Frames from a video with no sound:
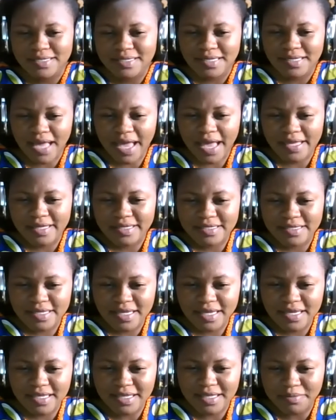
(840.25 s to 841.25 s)

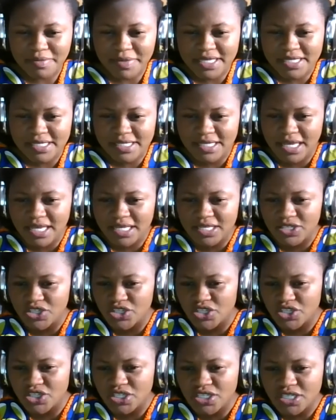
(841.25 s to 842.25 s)
sent in a
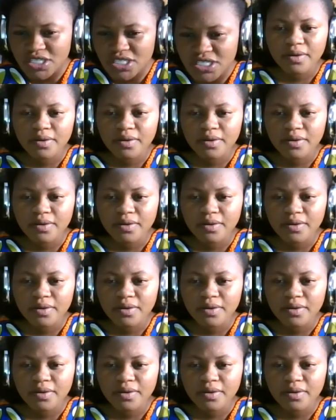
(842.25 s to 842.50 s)
message.